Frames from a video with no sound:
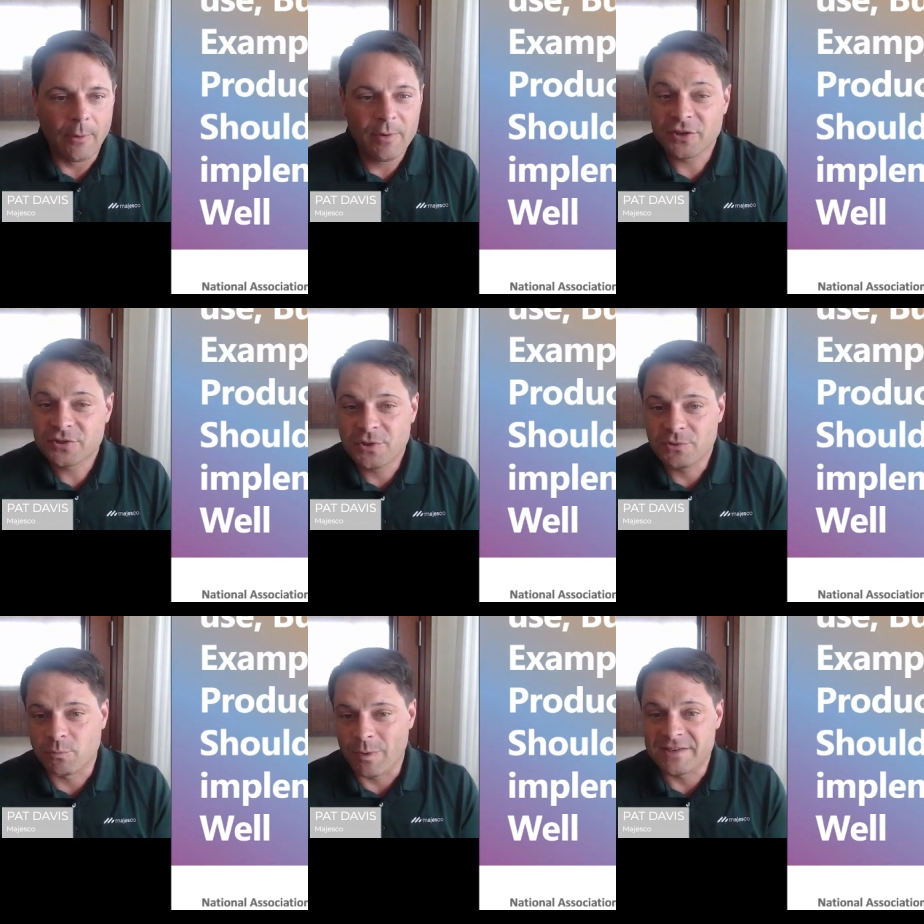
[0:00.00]
We also
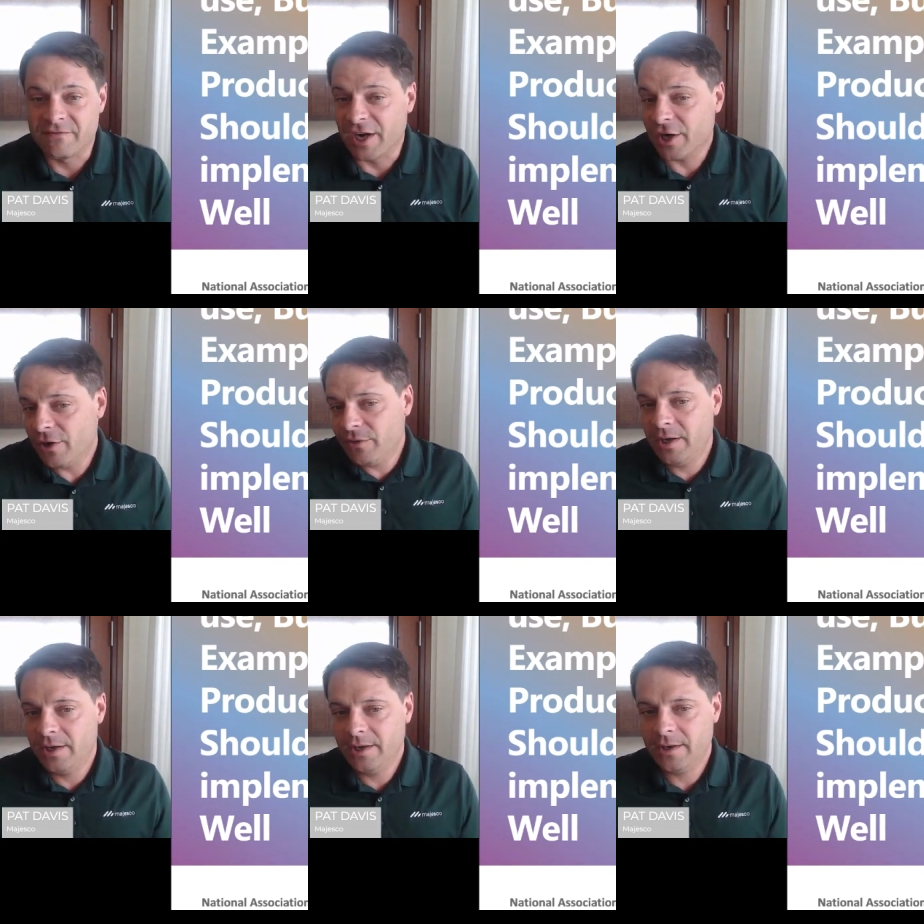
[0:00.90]
use Wiz and Veracode
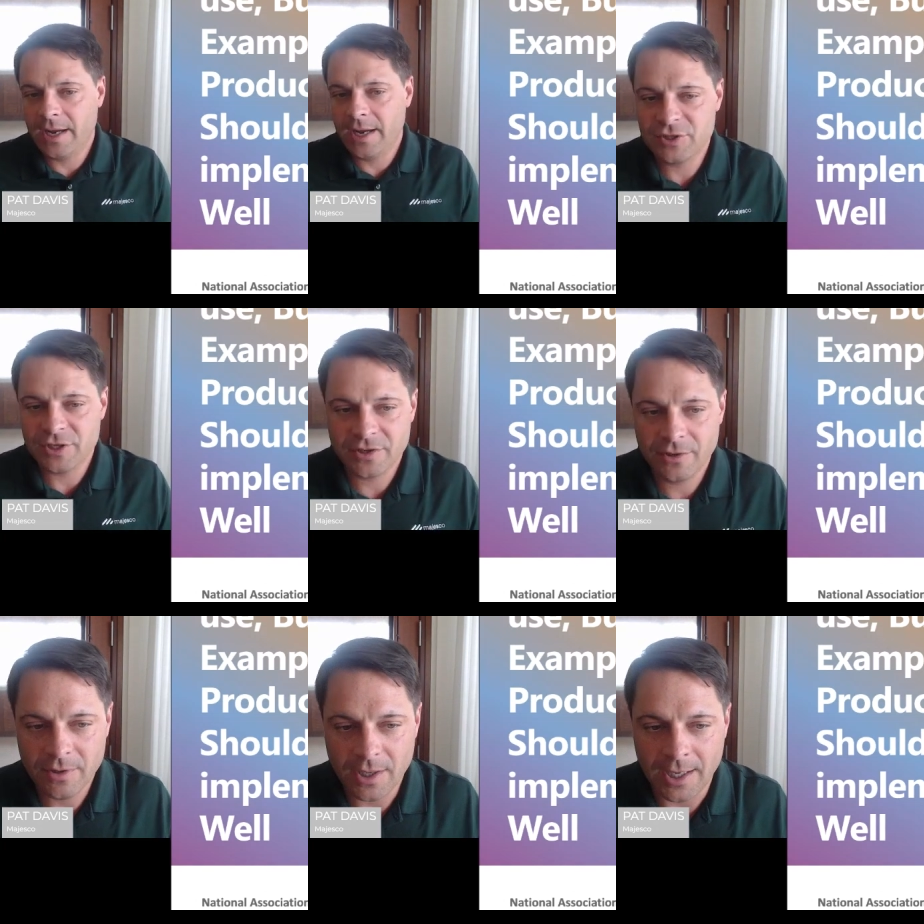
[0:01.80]
here at
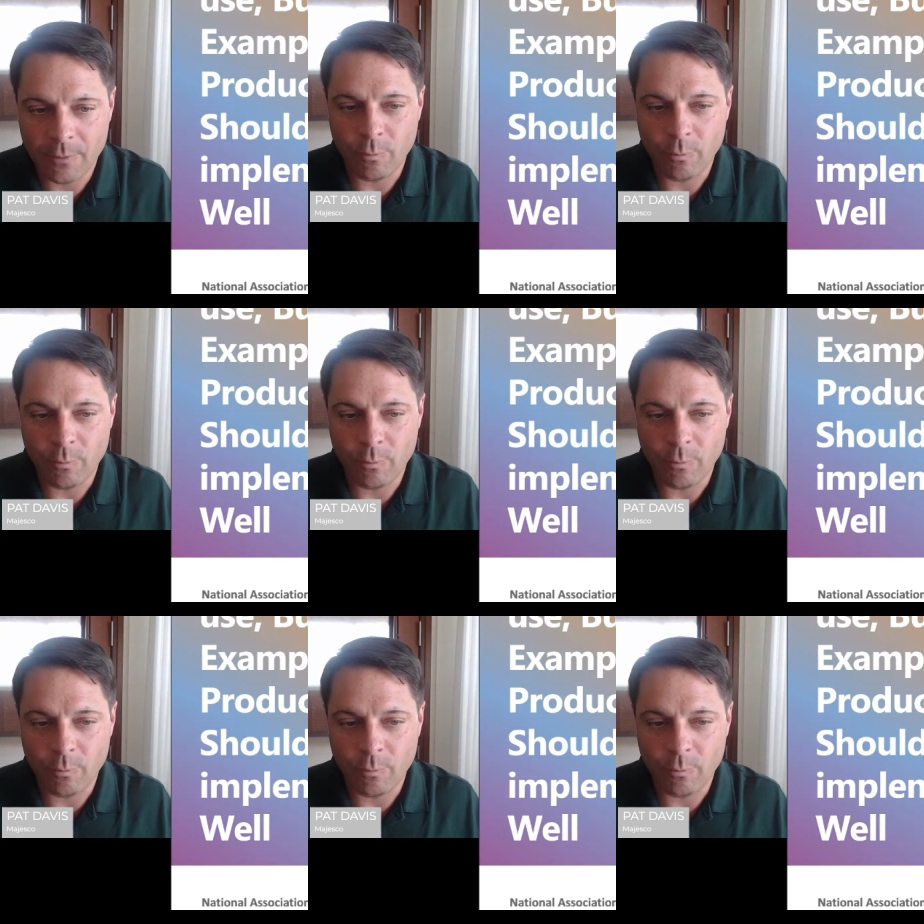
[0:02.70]
Majesco.